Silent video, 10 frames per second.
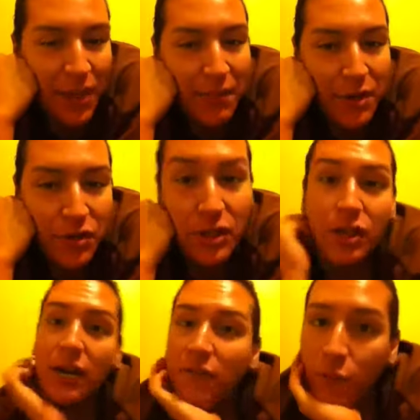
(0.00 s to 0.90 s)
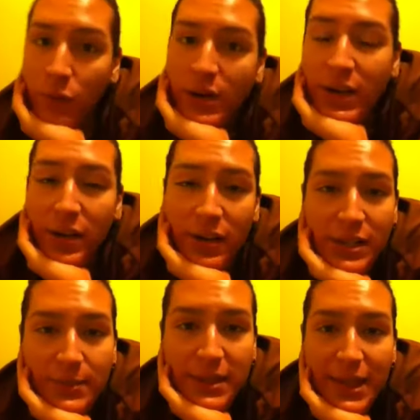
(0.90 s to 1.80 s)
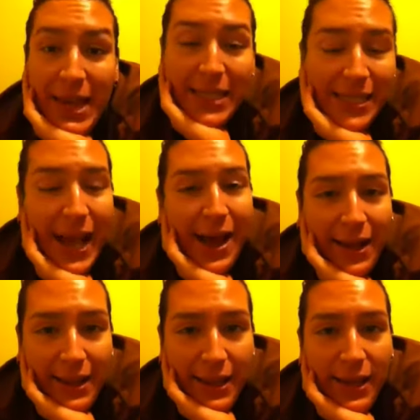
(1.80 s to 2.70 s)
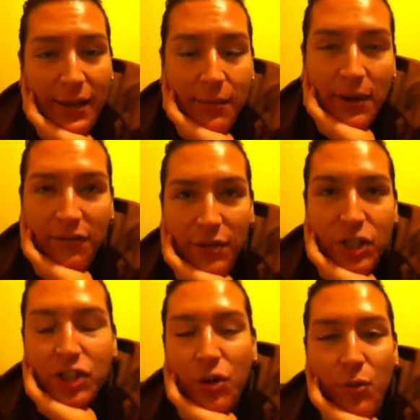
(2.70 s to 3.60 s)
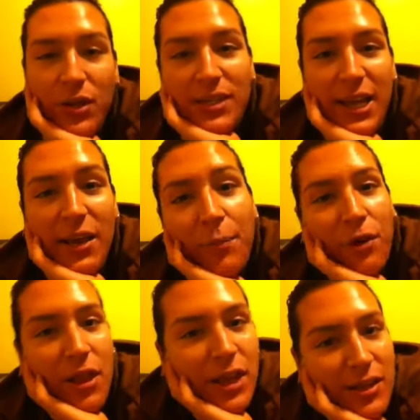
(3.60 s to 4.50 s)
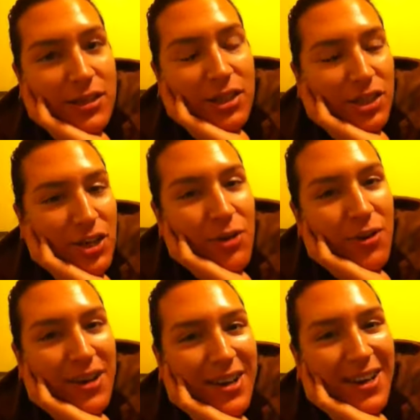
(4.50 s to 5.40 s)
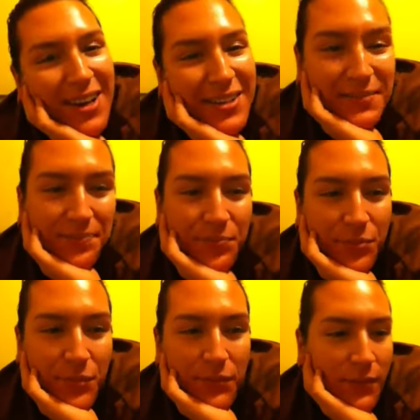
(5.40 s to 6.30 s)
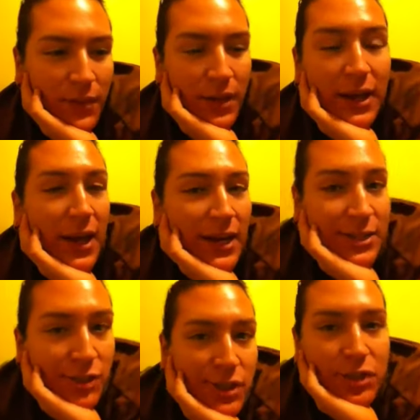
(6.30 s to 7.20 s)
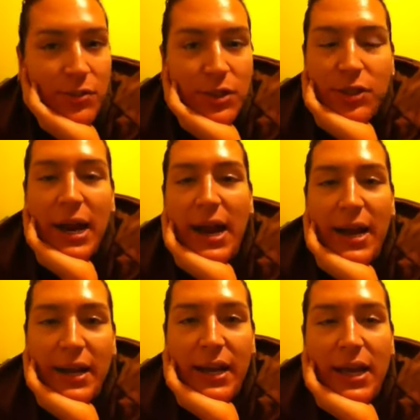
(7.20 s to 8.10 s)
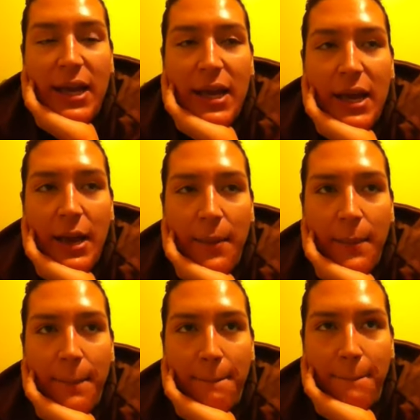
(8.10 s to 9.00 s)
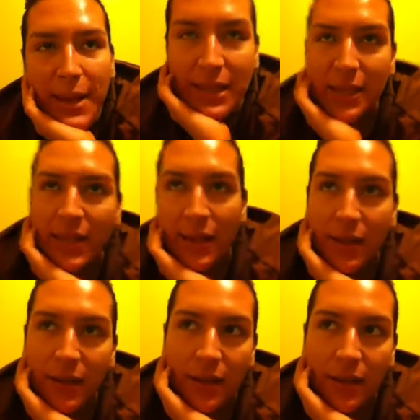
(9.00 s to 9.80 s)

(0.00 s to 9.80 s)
I've been doing drag for 1 year this month exactly. My first show was a burlesque show, and I started doing drag mainly.